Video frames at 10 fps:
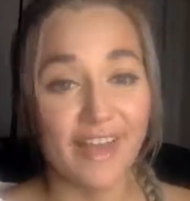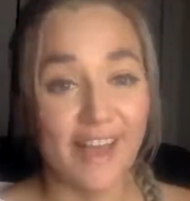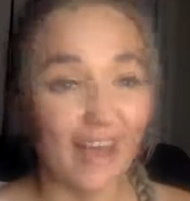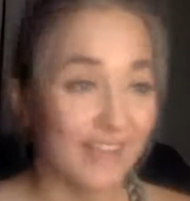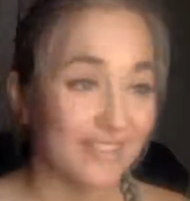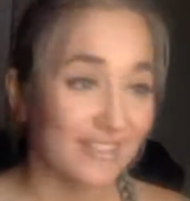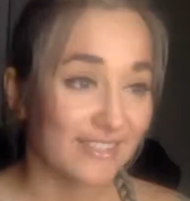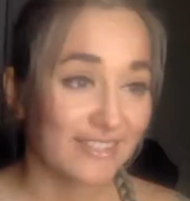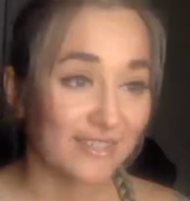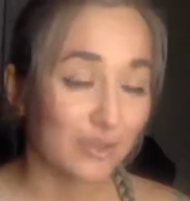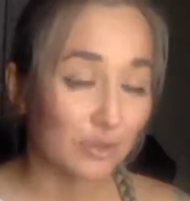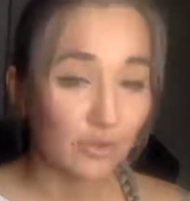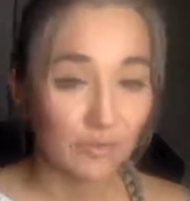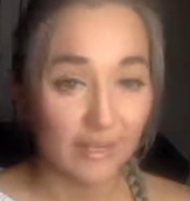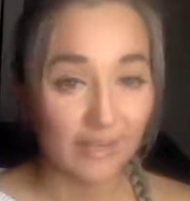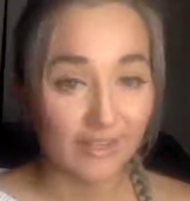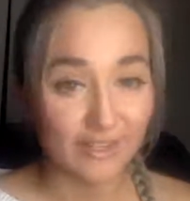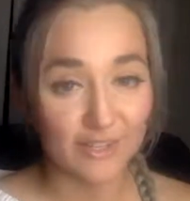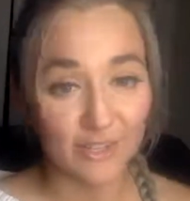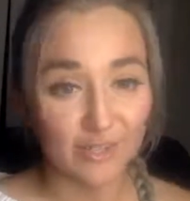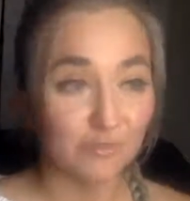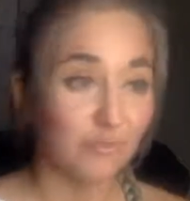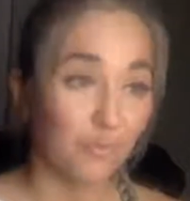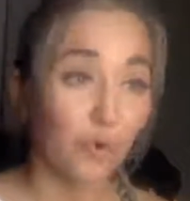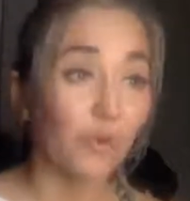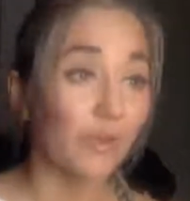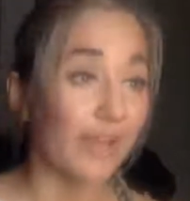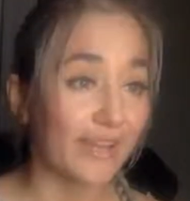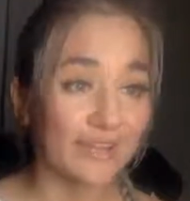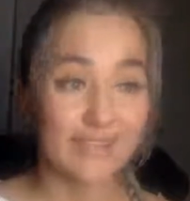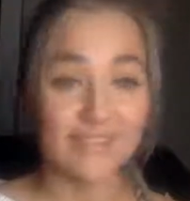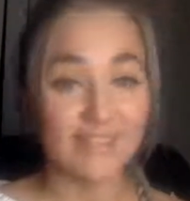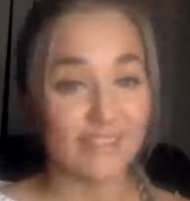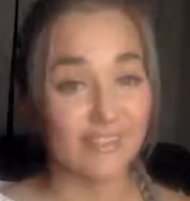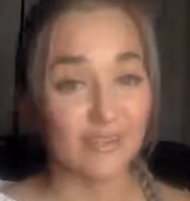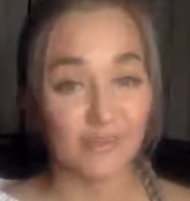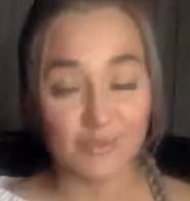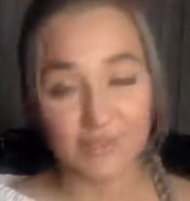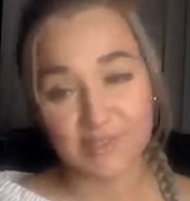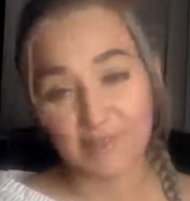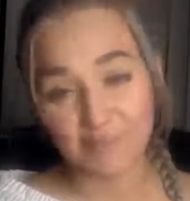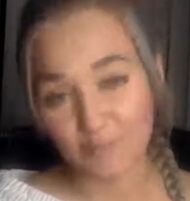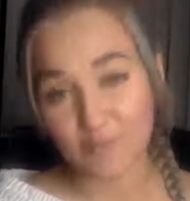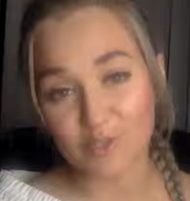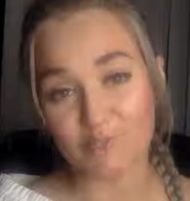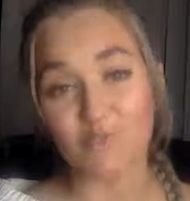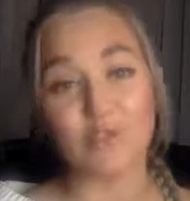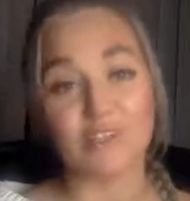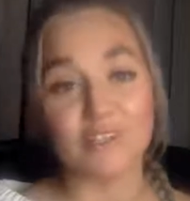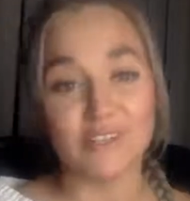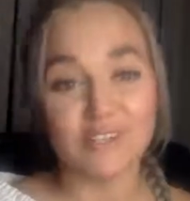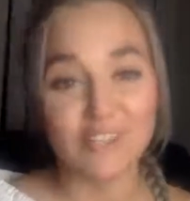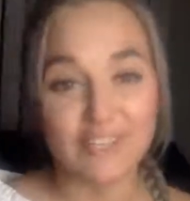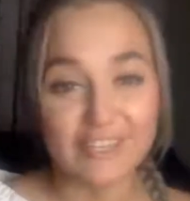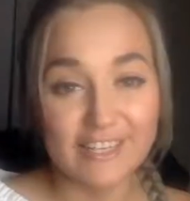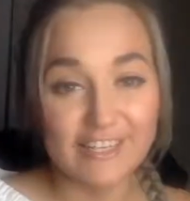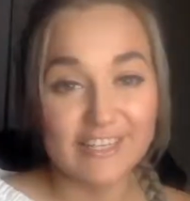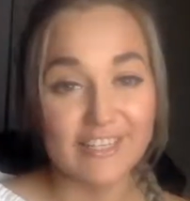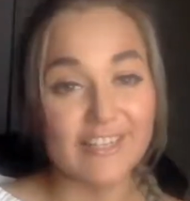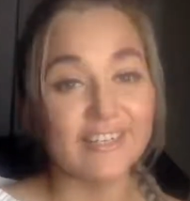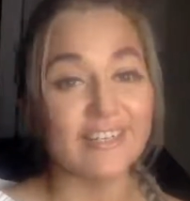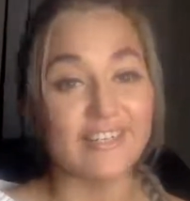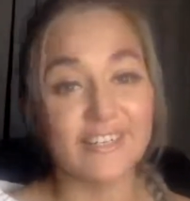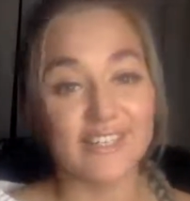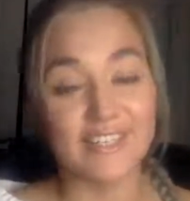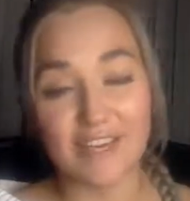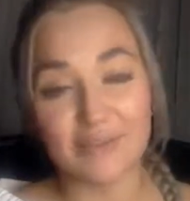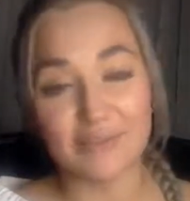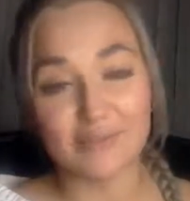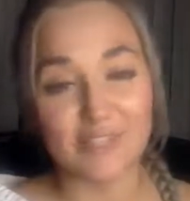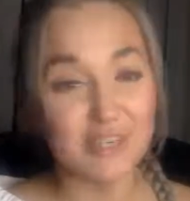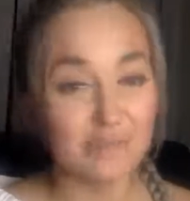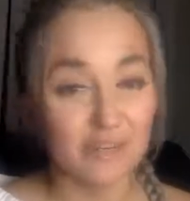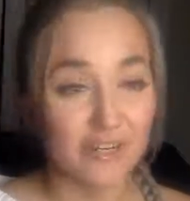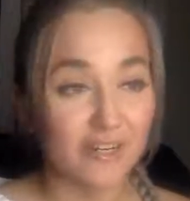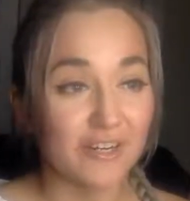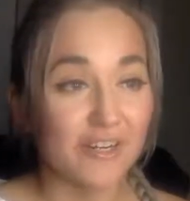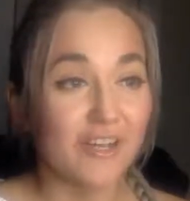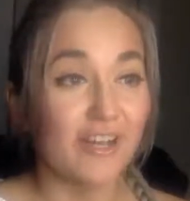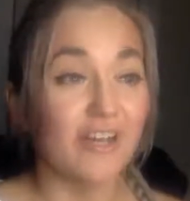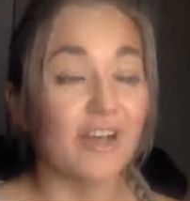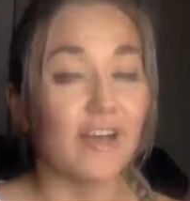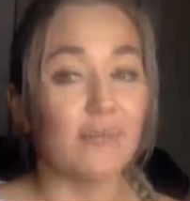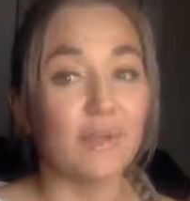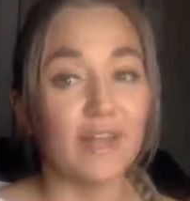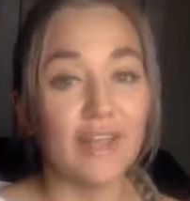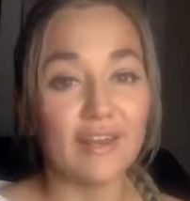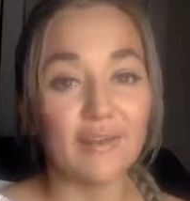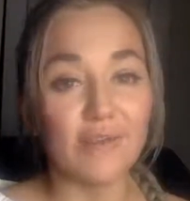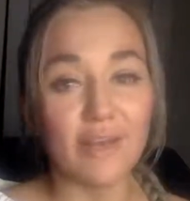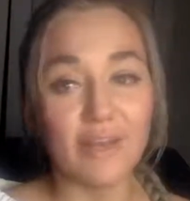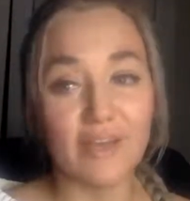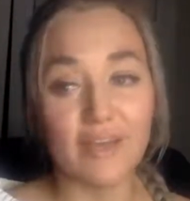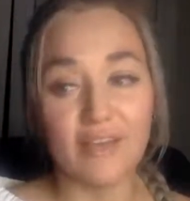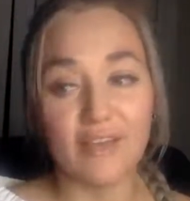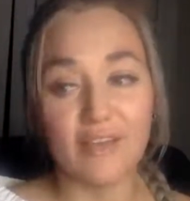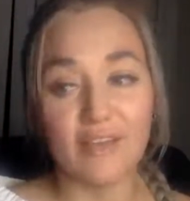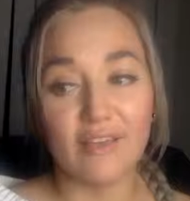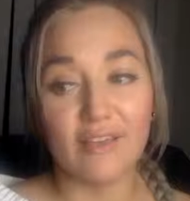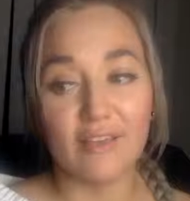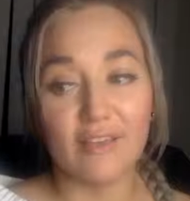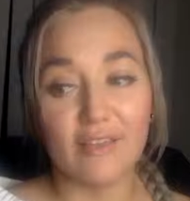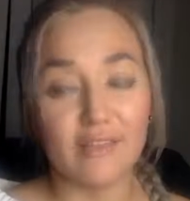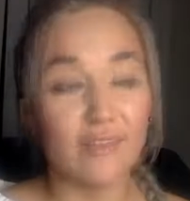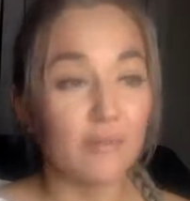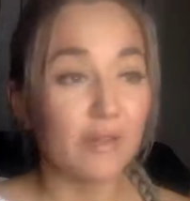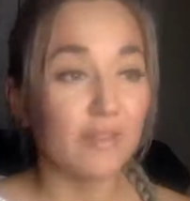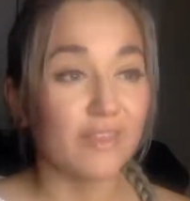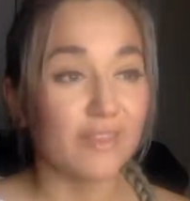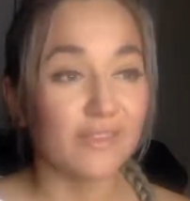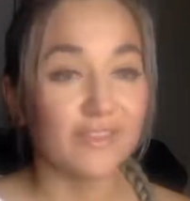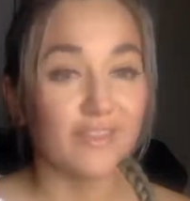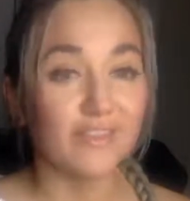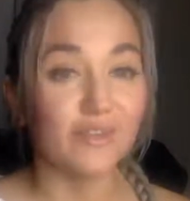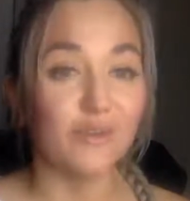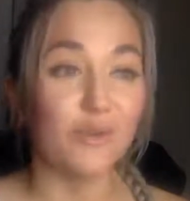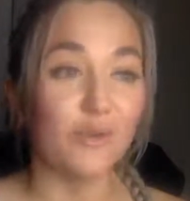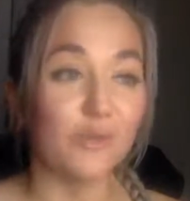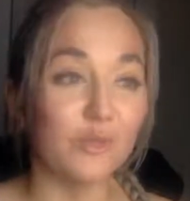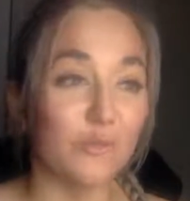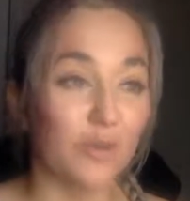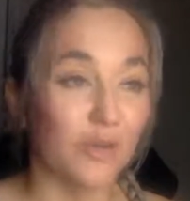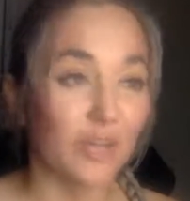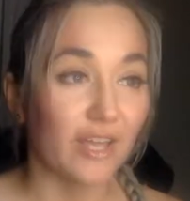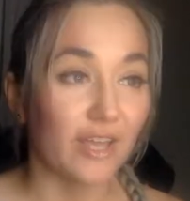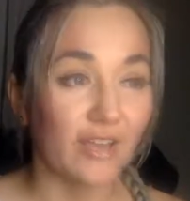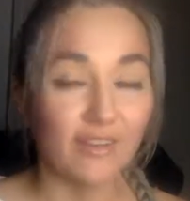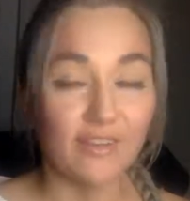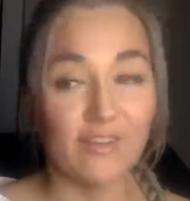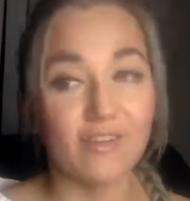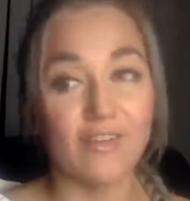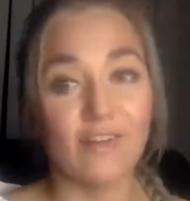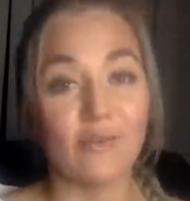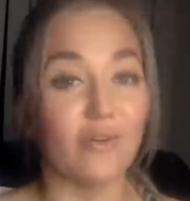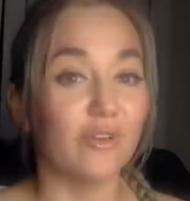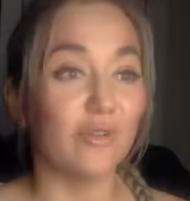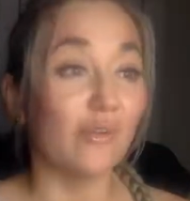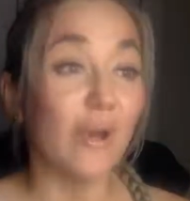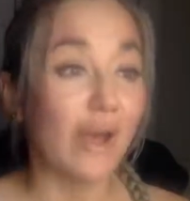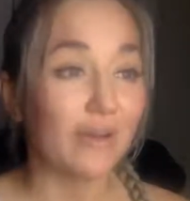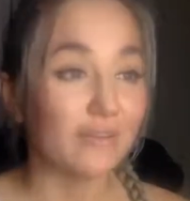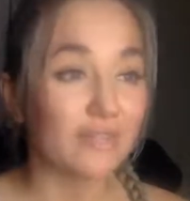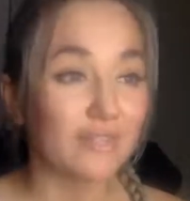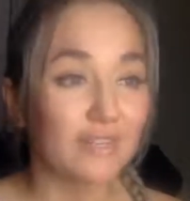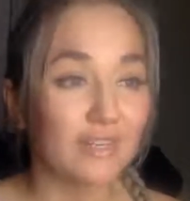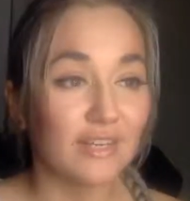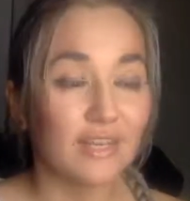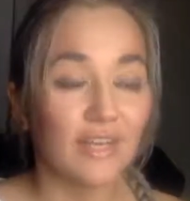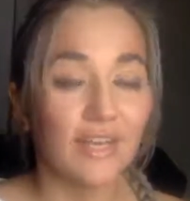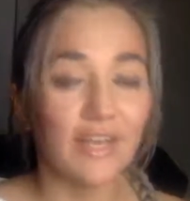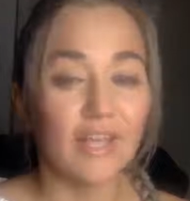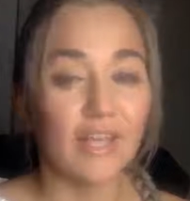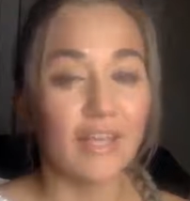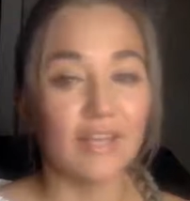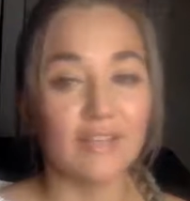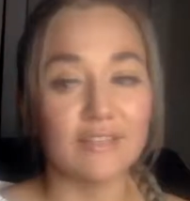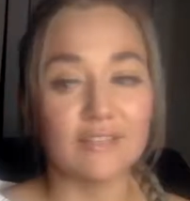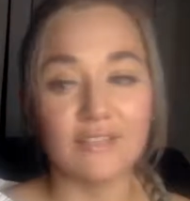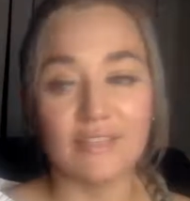has a social media addiction, more or less. Someone is down deeper. But anyway, think about this: you go to a party or you go out, and